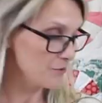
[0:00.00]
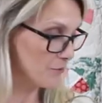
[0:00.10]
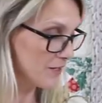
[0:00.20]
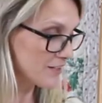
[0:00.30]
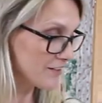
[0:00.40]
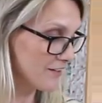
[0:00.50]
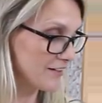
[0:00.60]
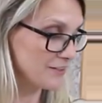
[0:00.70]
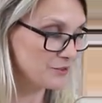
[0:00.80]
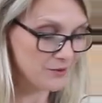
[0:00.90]
we're
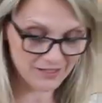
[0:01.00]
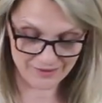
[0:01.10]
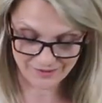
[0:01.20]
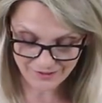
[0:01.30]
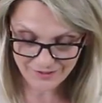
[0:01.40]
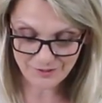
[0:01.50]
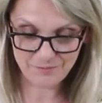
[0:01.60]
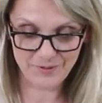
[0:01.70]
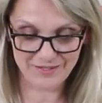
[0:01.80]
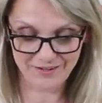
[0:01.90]
gonna do a little
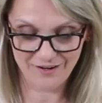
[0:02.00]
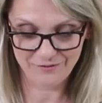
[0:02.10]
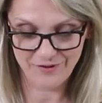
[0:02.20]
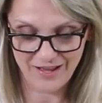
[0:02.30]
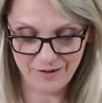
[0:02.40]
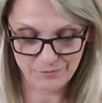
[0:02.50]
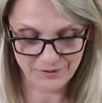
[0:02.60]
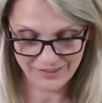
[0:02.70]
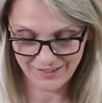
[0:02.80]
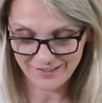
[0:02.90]
bit of
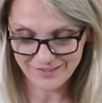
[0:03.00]
applique.